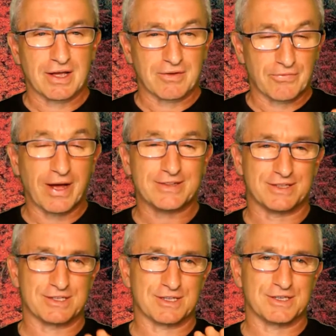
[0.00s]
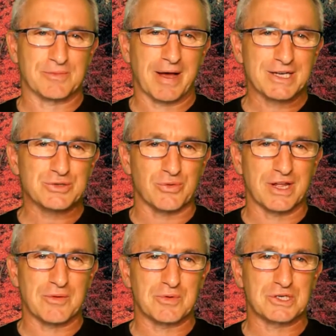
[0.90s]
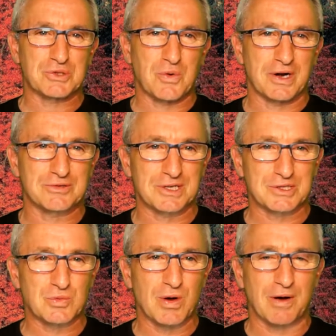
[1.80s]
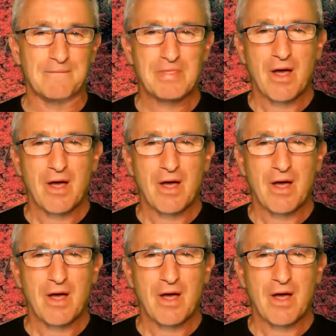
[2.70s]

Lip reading: in fact, there's a backstory here which is quite interesting as well.